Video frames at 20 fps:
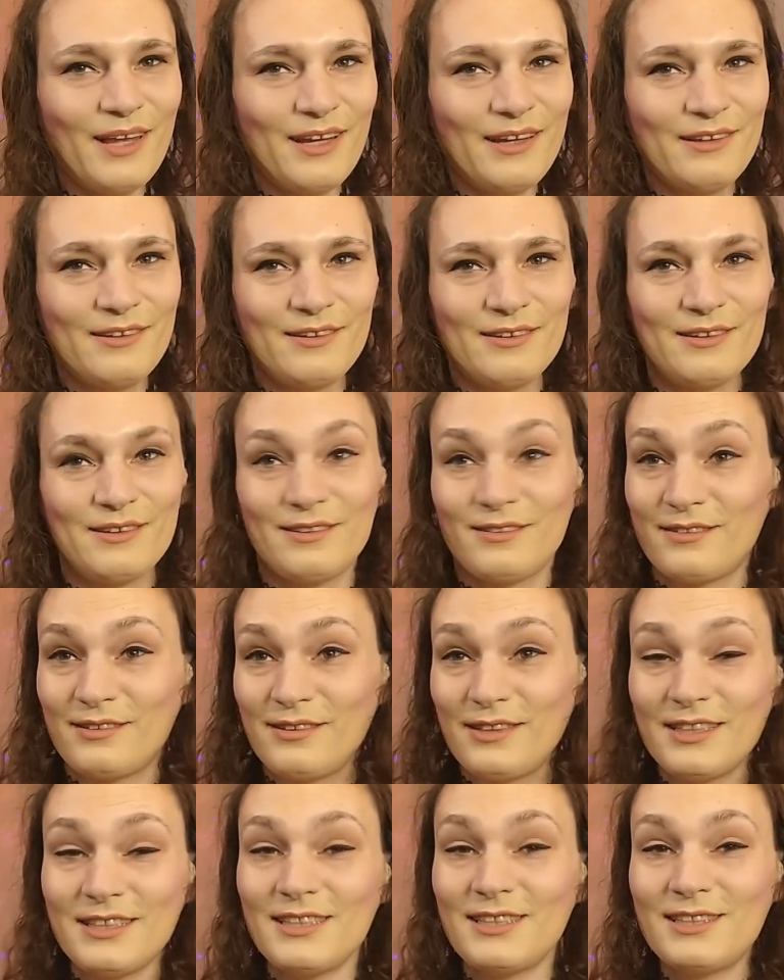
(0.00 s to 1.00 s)
Like
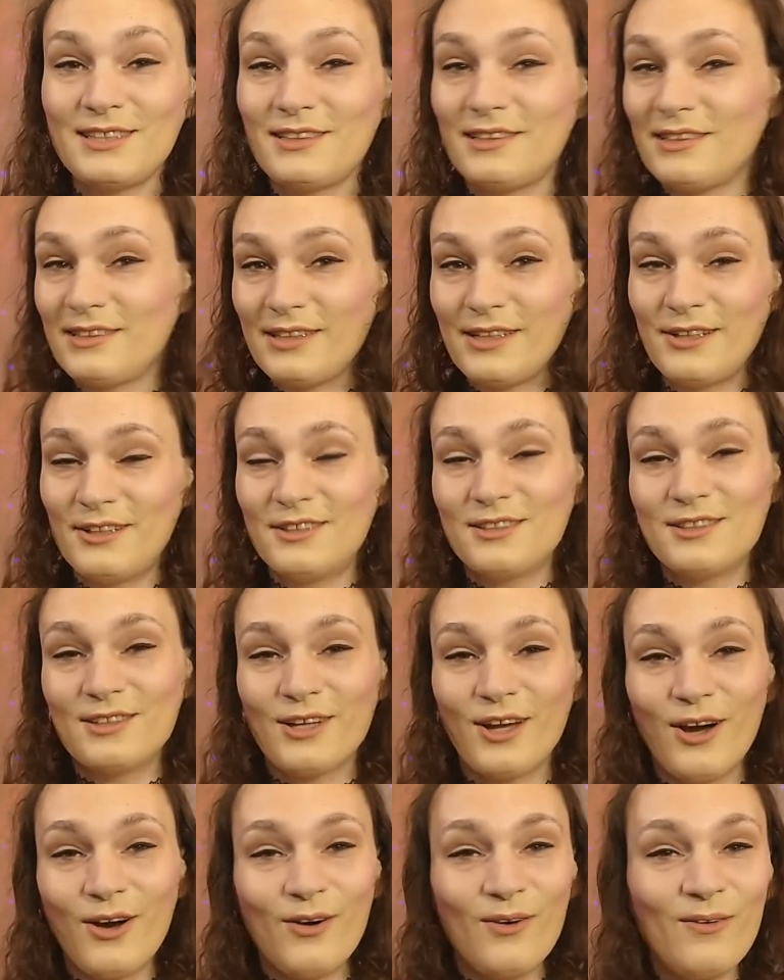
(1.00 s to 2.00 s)
this is years
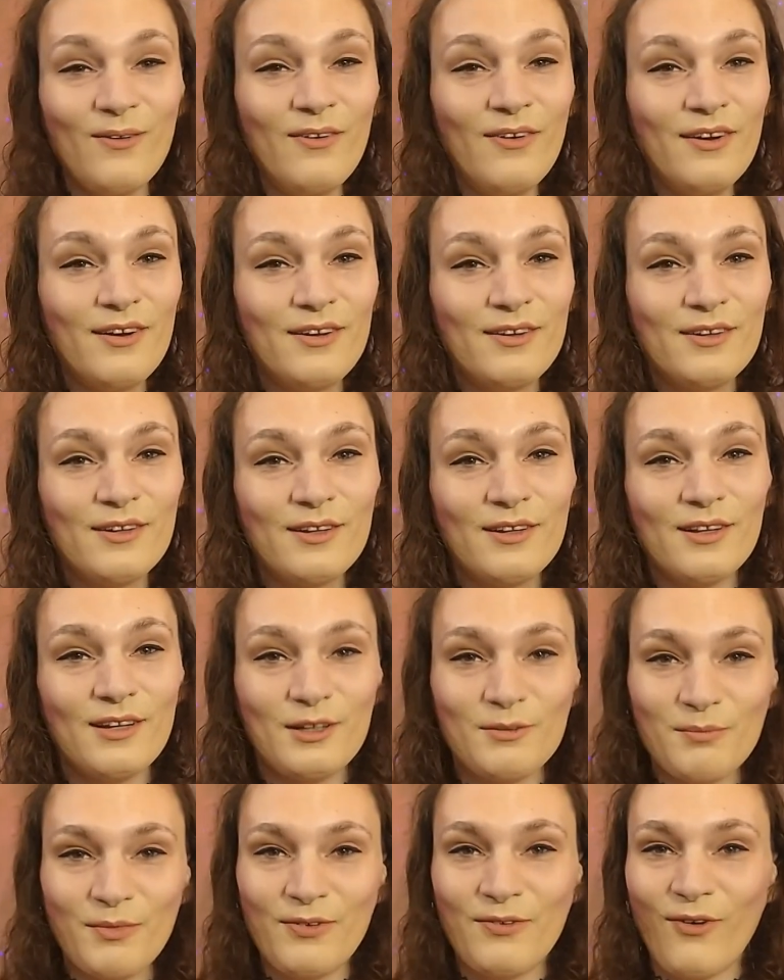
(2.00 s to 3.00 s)
ago,
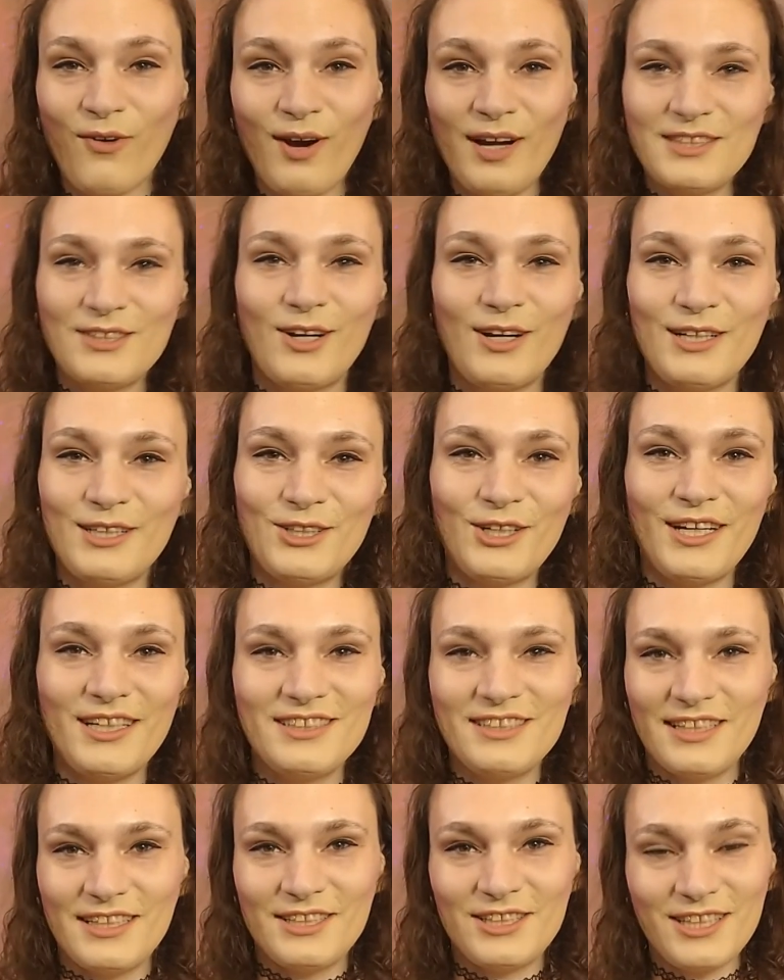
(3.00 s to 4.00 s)
like before I started
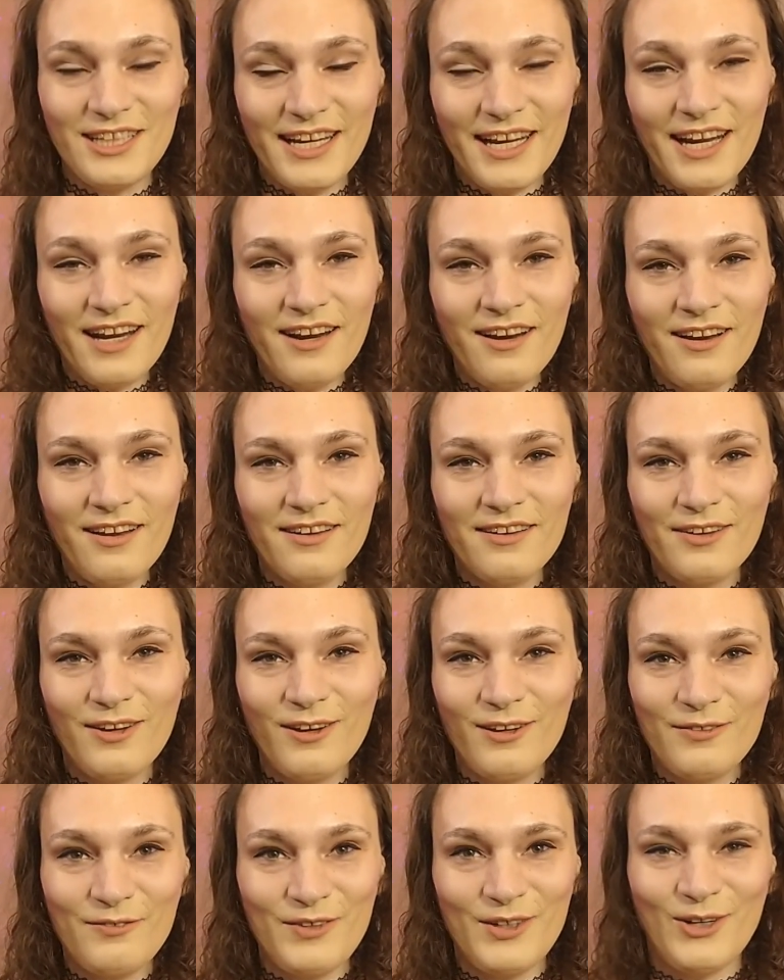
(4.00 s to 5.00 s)
transitioning.
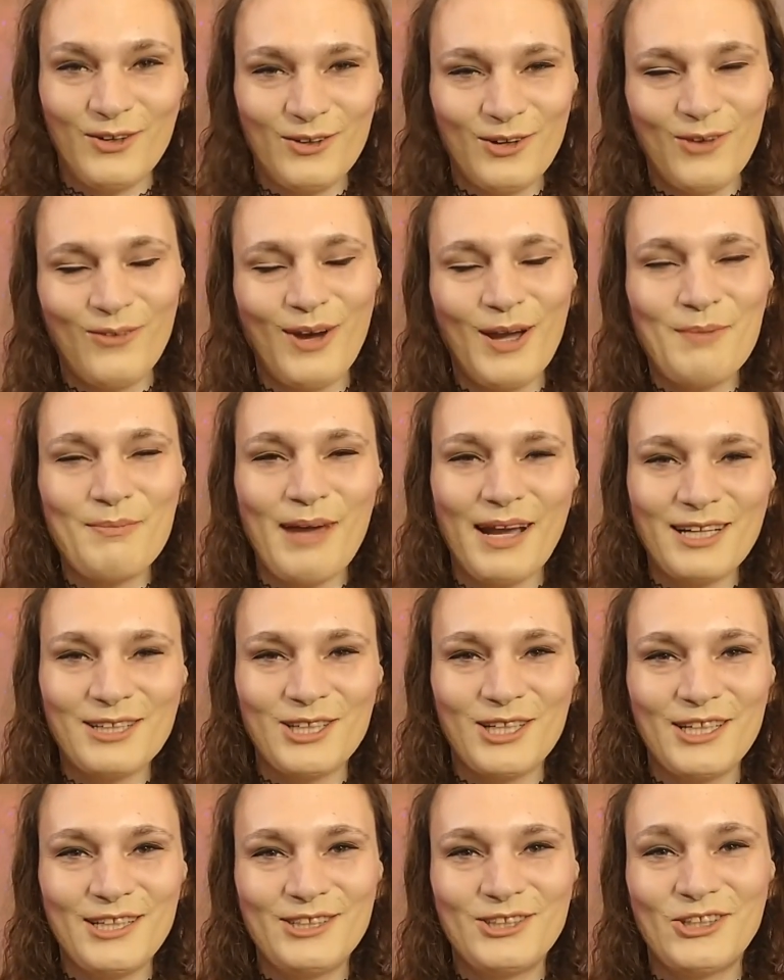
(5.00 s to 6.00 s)
If you don't know, I'm
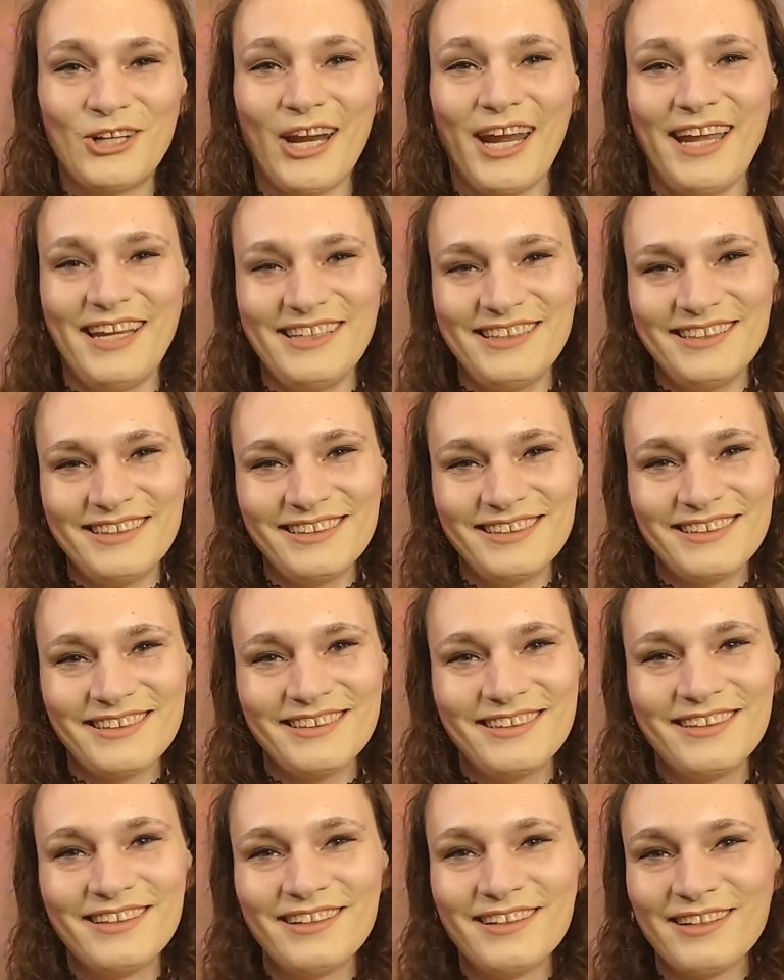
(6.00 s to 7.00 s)
actually
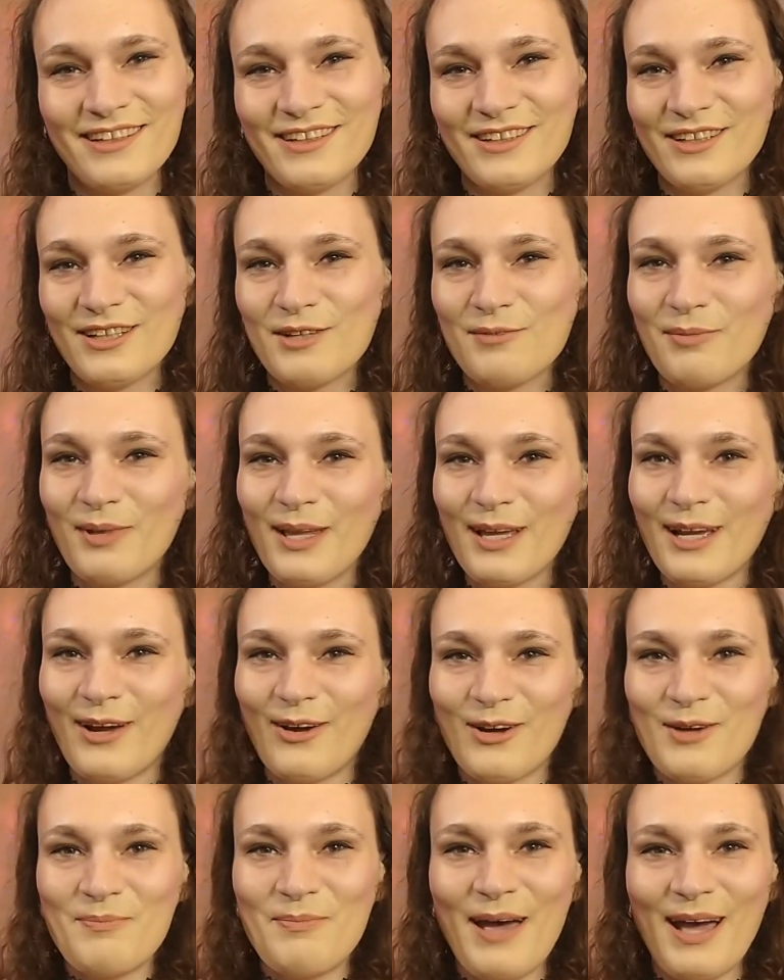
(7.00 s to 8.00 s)
trans. But like
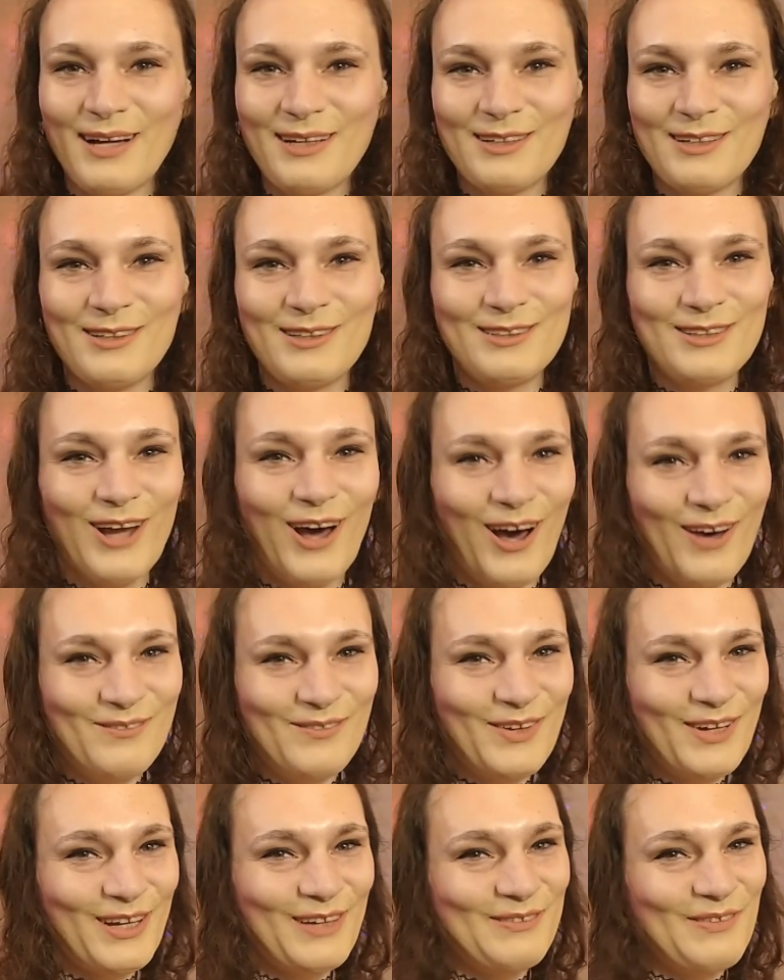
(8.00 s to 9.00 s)
I'll get back to the
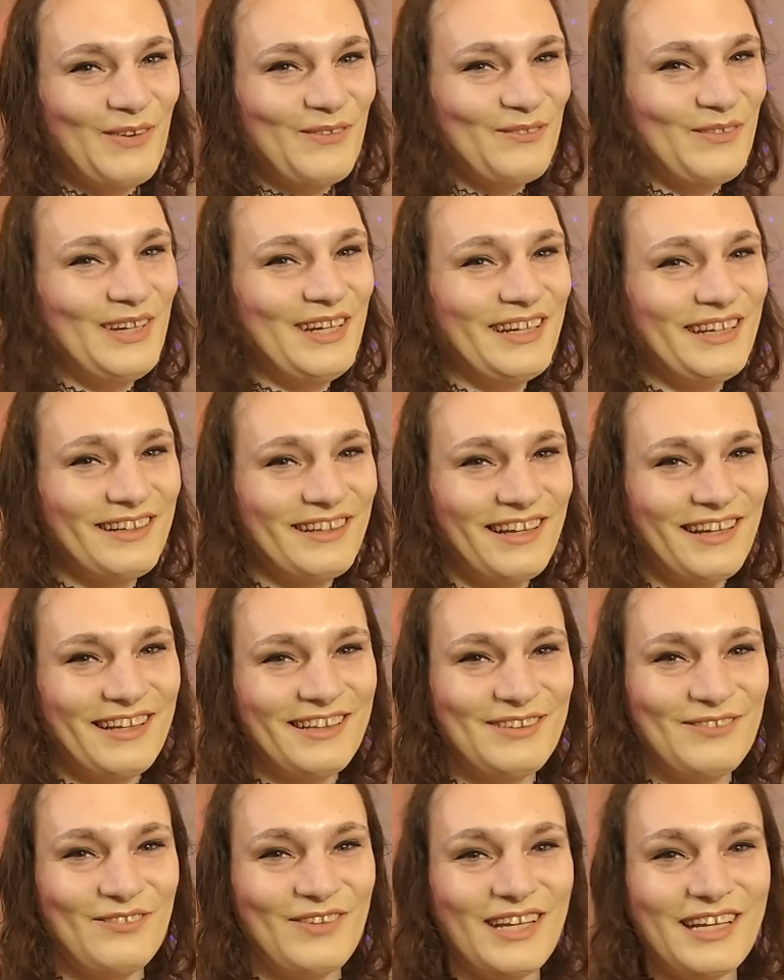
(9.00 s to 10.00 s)
topic about
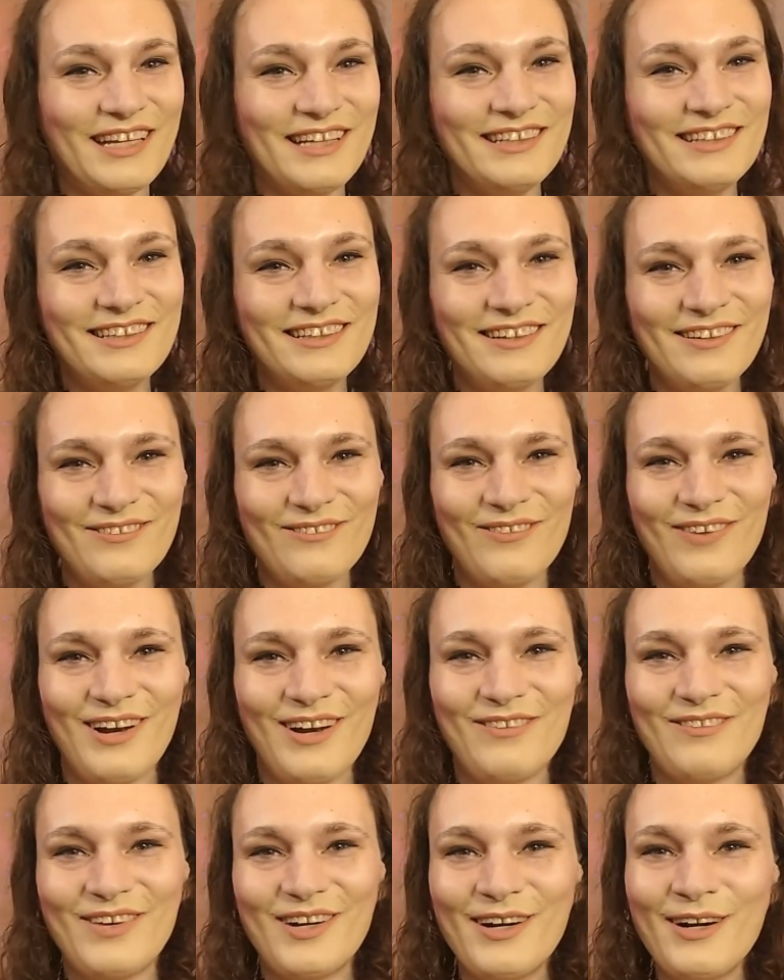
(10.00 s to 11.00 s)
like the vegan and
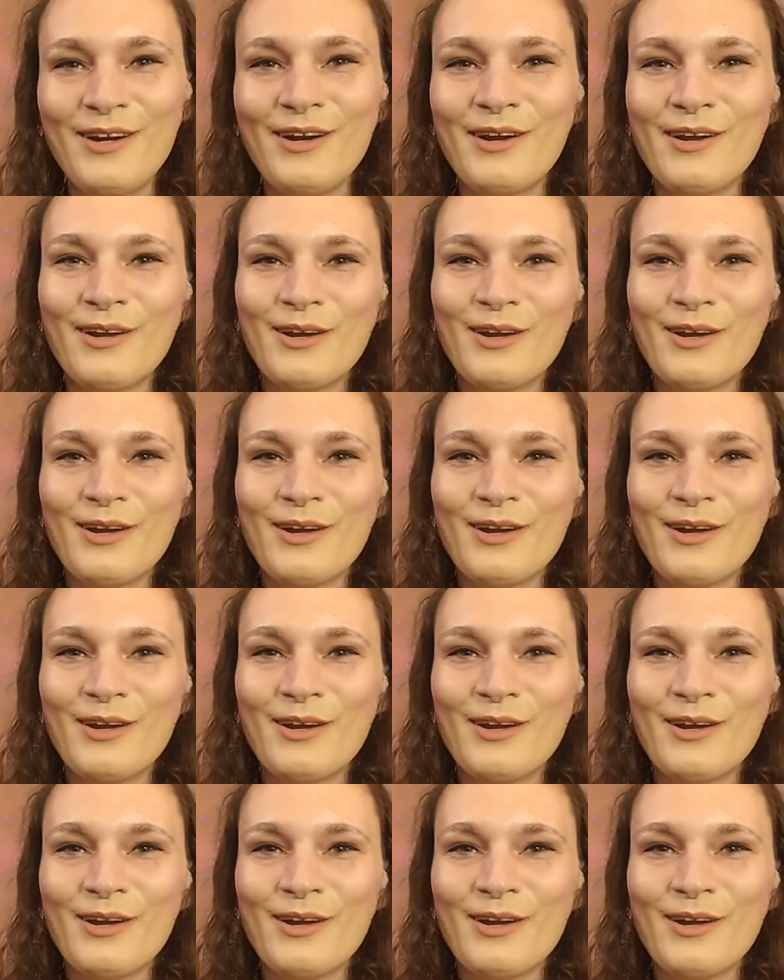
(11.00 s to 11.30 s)
whatever.